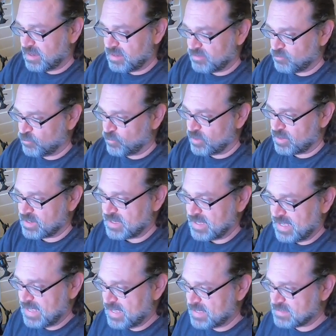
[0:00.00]
work
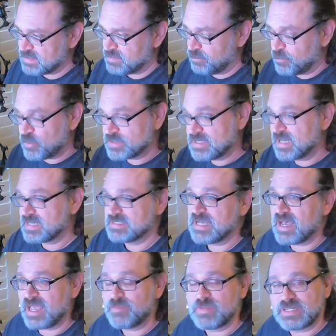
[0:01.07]
and put a ton of
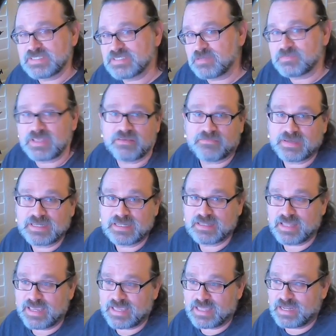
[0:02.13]
time into something, if I didn't
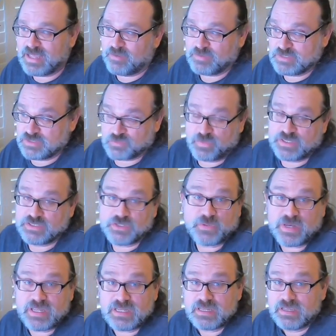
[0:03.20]
like it, I would just redo
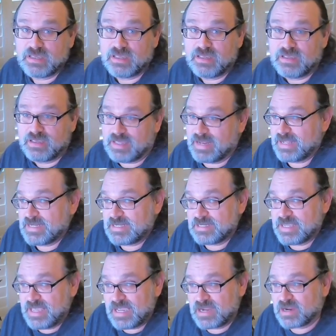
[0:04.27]
it. And I didn't
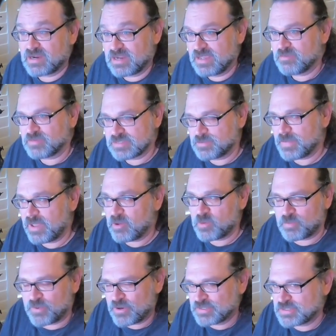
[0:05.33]
care. It was my
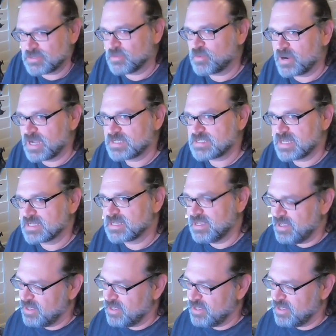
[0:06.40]
own personal project.